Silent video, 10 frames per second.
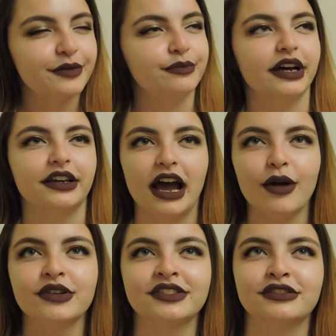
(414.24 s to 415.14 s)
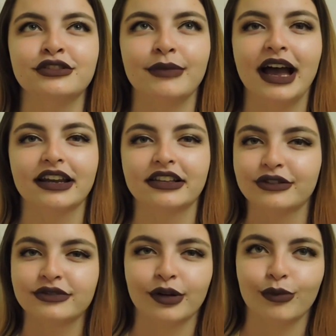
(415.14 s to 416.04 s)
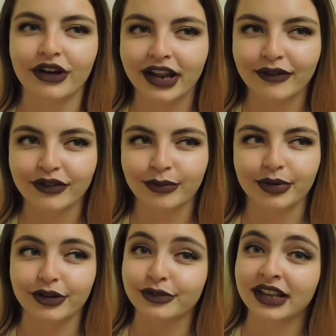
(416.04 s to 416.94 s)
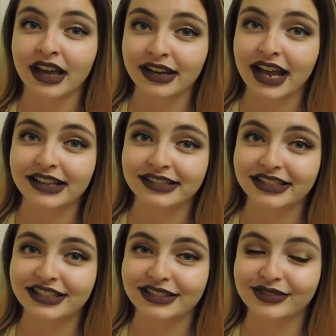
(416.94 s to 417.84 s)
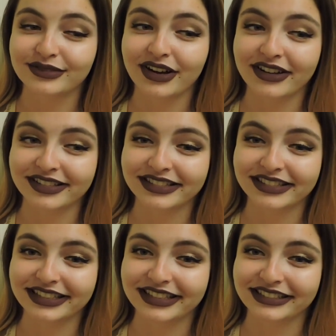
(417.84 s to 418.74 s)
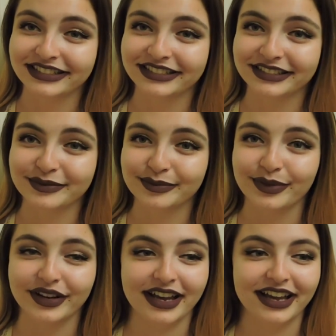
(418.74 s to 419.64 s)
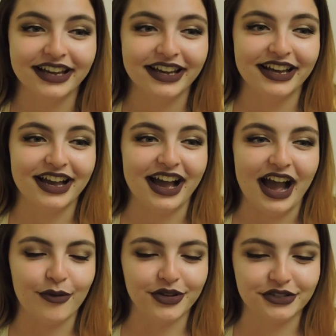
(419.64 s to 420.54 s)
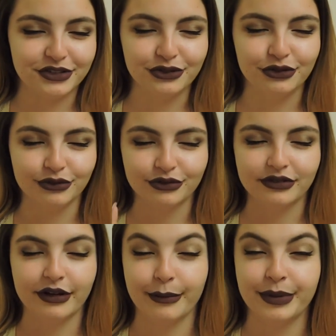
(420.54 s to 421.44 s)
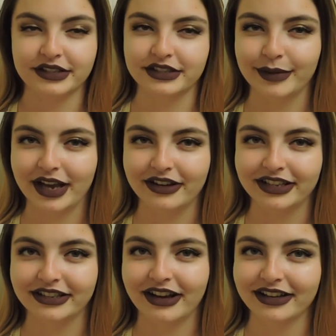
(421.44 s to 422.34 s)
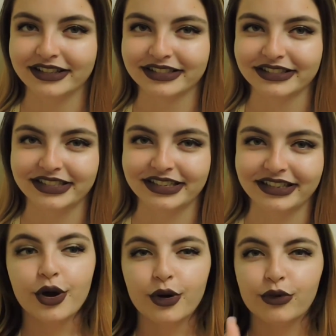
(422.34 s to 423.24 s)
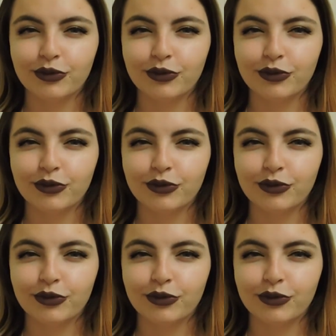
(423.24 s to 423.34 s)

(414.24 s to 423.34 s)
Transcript: But I wasn't too mad because it was like, whatever, but it was kind of nasty, honestly, but I wasn't too pissed about it, honestly.